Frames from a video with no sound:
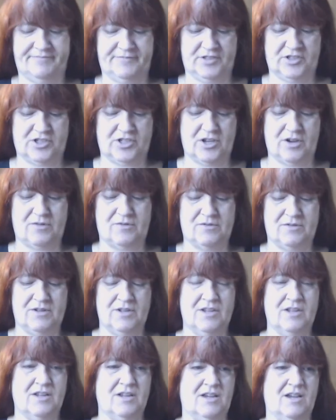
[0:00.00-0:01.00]
So
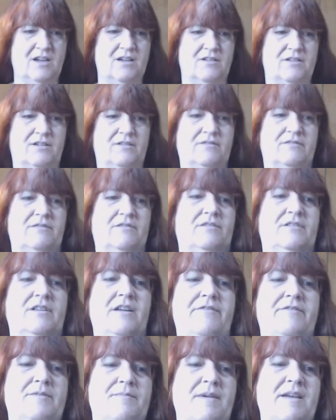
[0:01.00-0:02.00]
I don't know,
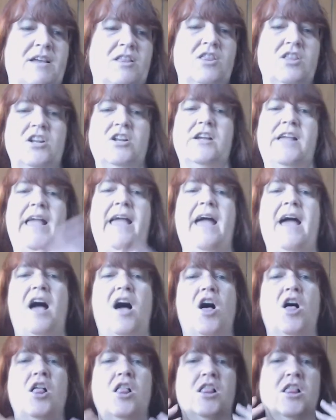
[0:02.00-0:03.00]
enough to make a little
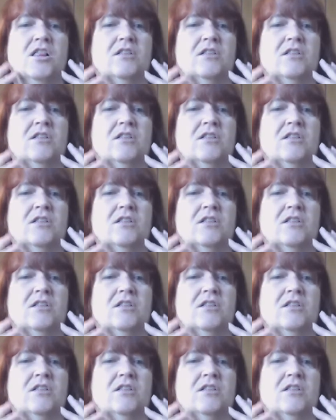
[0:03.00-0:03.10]
cow.